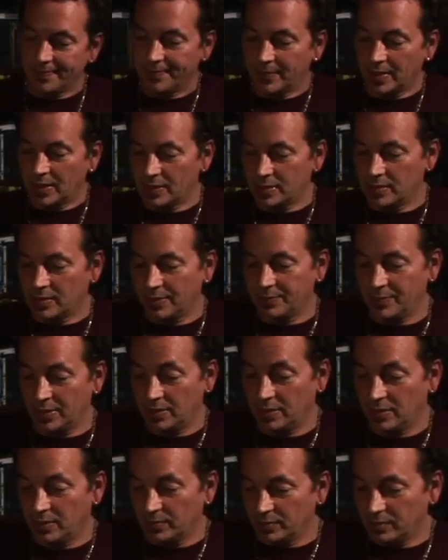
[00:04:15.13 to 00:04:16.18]
this stuff.
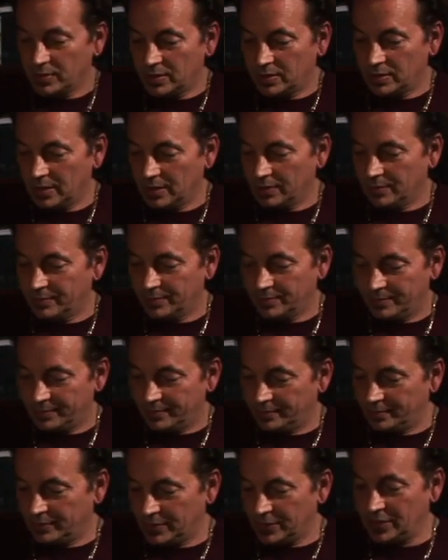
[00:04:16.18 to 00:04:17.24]
Just don't,
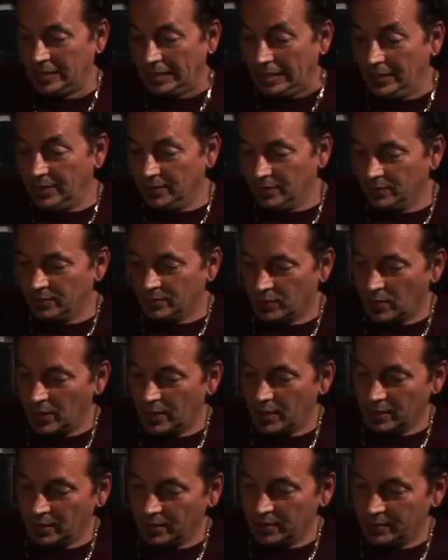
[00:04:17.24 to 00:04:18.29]
steal
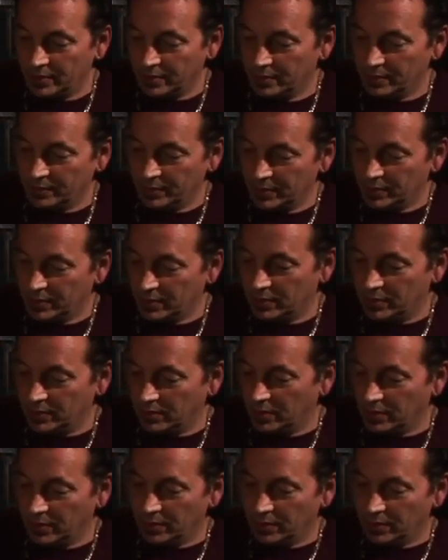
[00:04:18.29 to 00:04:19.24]
directly, but just,